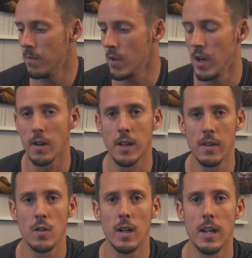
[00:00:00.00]
know,
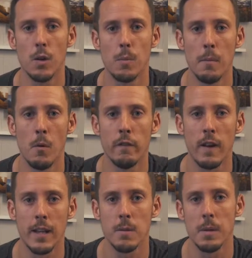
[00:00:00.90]
gives you a little bit more
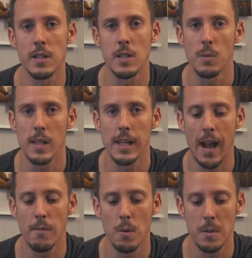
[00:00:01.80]
flexibility with your
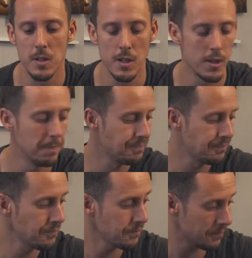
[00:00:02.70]
camera position.
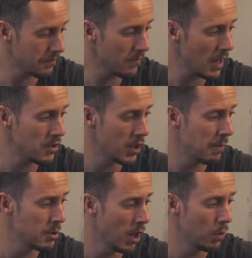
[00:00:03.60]
So that
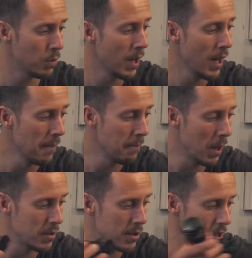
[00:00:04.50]
was the old
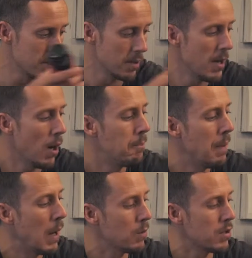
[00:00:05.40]
motor system. The old
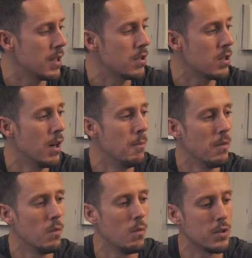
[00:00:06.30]
belt system,
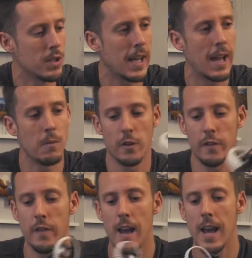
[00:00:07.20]
once again, was
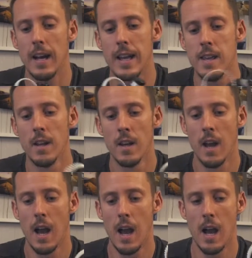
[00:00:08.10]
fairly,
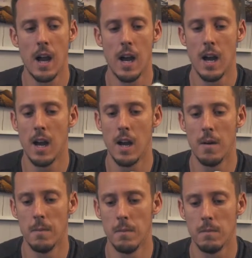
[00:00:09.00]

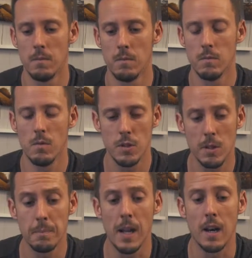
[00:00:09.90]
was a
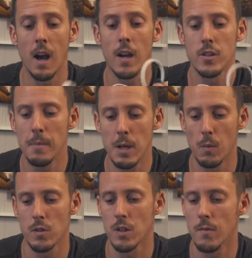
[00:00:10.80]
bit larger. I mean, it
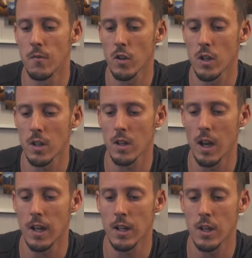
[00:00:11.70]
wasn't
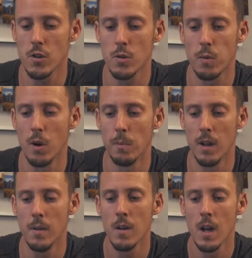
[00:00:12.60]
a huge
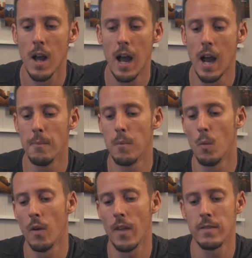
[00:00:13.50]
problem, but
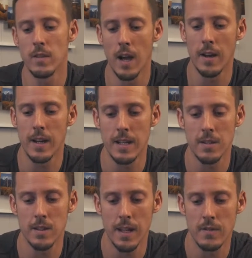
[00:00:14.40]
what they've done
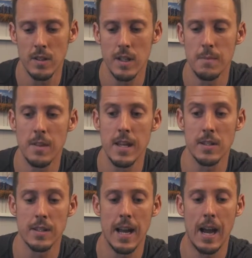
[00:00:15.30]
is that they've slimmed
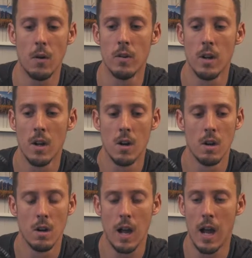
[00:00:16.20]
this down
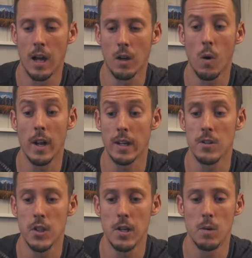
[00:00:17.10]
quite
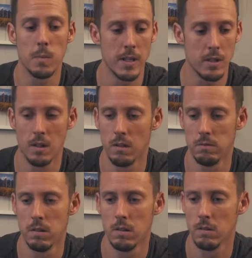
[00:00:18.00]
considerably. It's a lot
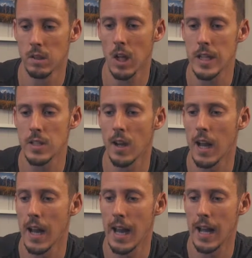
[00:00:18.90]
lighter
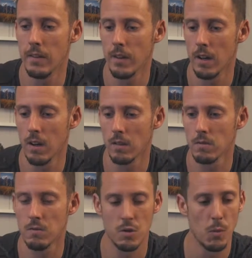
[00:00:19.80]
and a lot
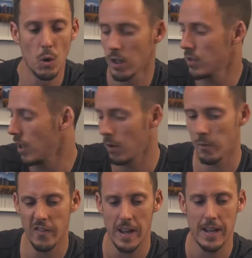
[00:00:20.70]
smaller, so it'll
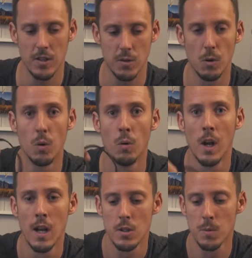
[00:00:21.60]
fit in a
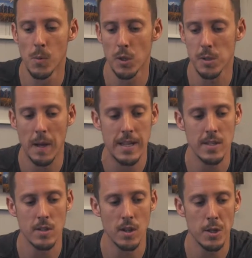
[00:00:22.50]
smaller space
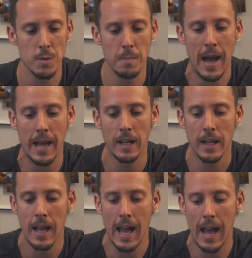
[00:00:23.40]
inside your bag.
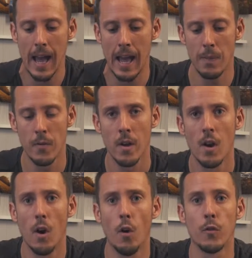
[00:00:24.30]
And
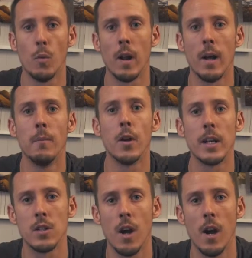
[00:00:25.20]
often when I'm doing
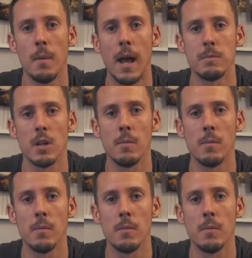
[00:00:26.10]
time-lapse, I'm